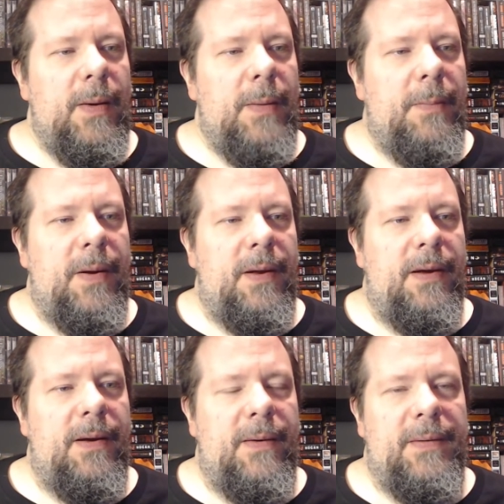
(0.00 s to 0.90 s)
But
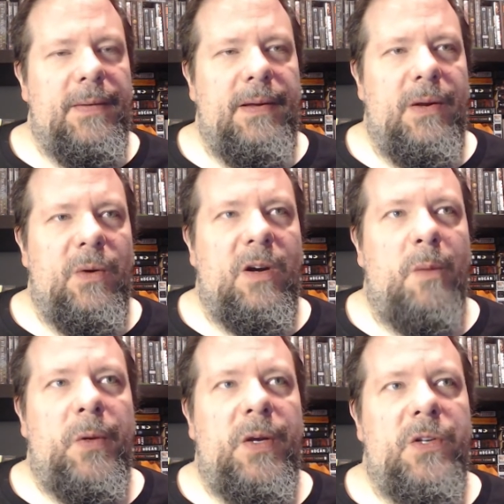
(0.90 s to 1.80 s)
a
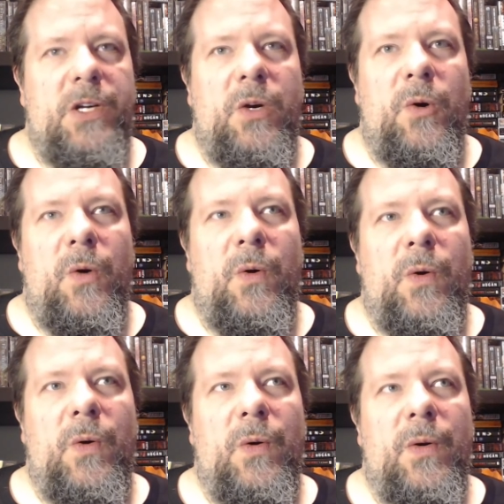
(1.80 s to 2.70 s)
couple of years ago,
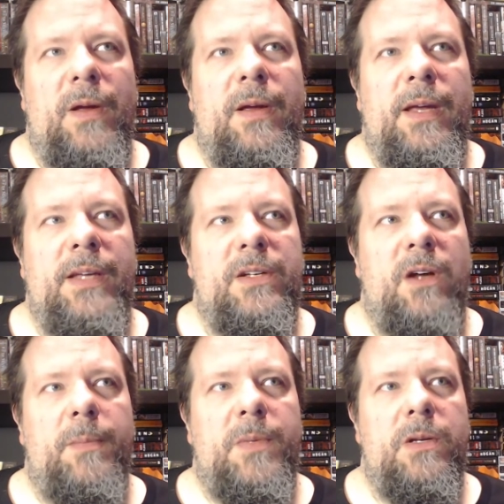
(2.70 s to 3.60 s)
he
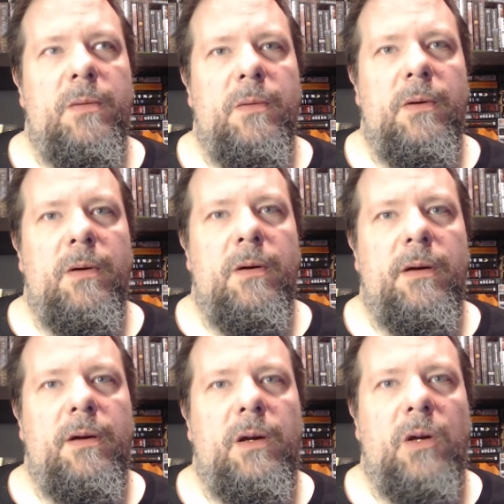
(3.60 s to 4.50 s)
stopped
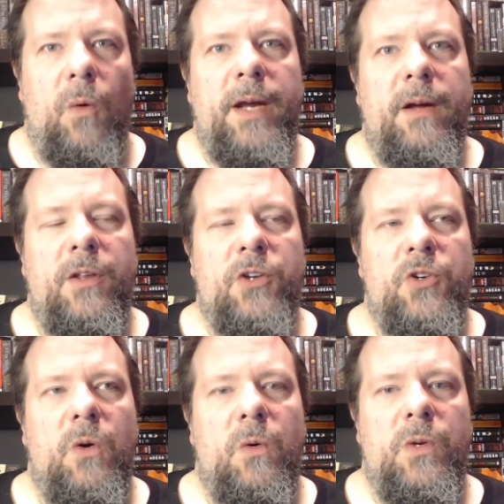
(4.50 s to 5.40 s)
going on the
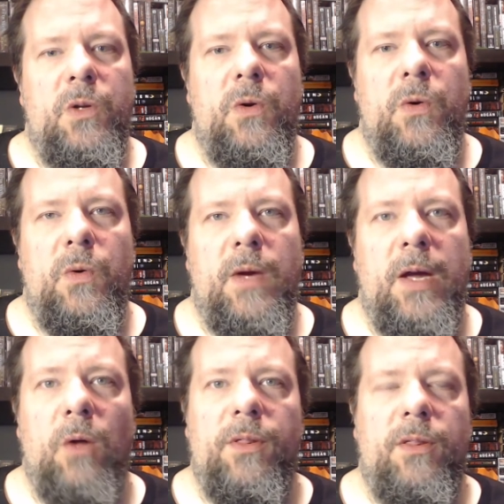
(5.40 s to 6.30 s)
show due to
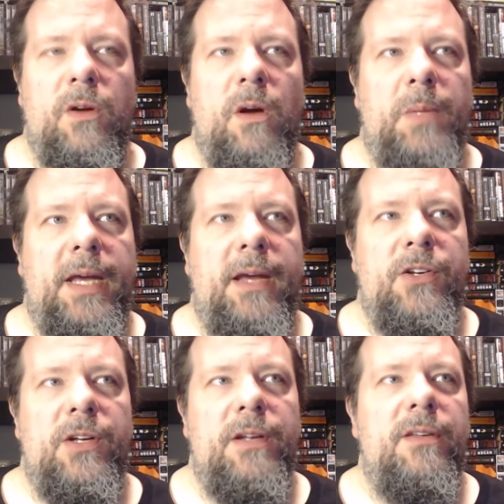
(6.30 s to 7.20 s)
health
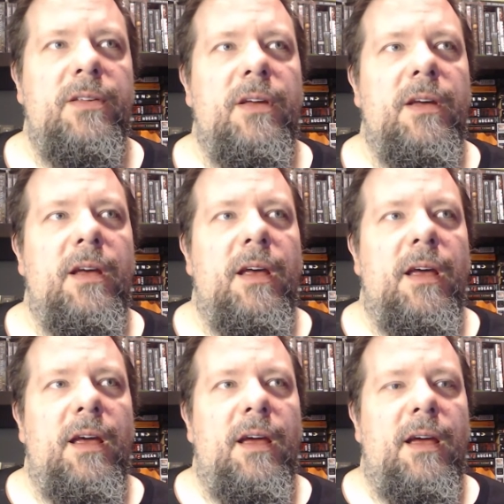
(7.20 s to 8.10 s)
complications,
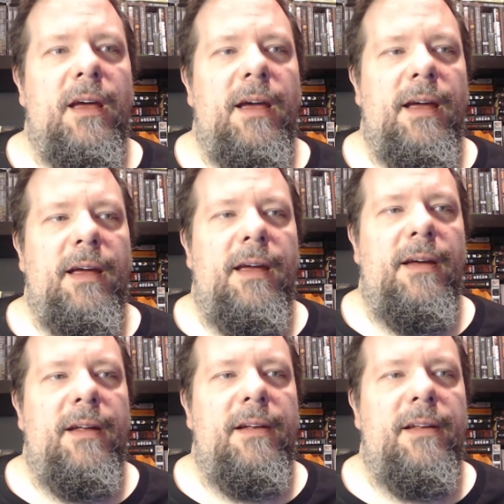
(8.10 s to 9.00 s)

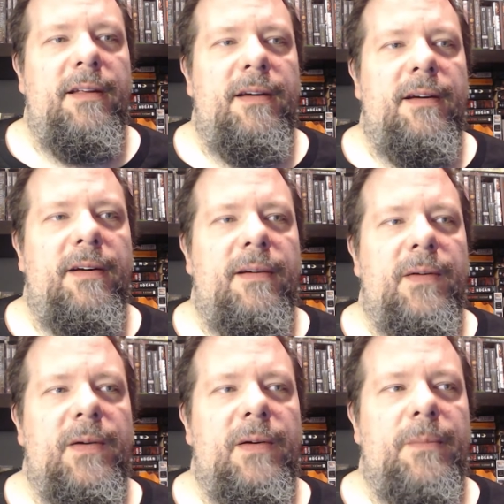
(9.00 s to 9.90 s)
and
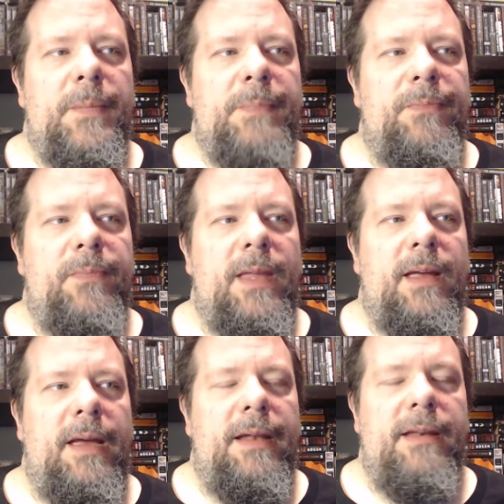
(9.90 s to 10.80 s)

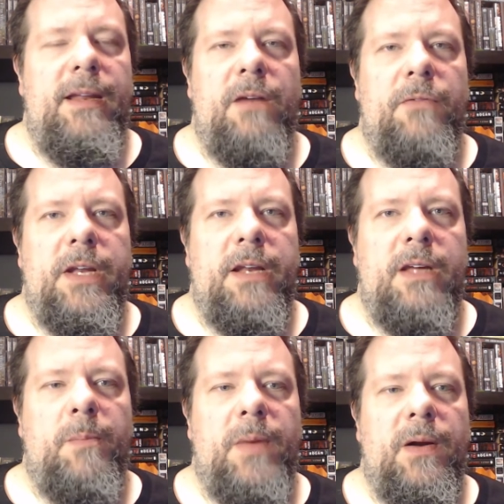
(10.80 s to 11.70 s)
he never did
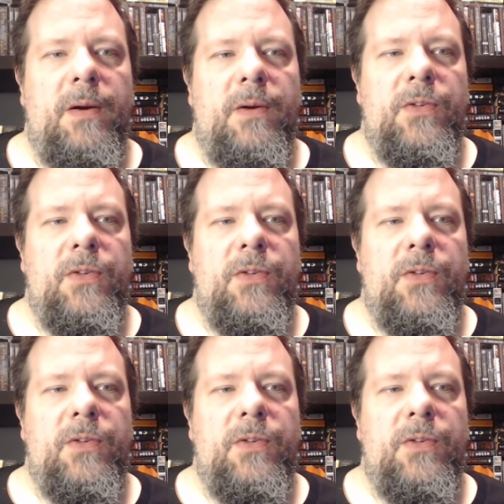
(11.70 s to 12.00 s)
get better.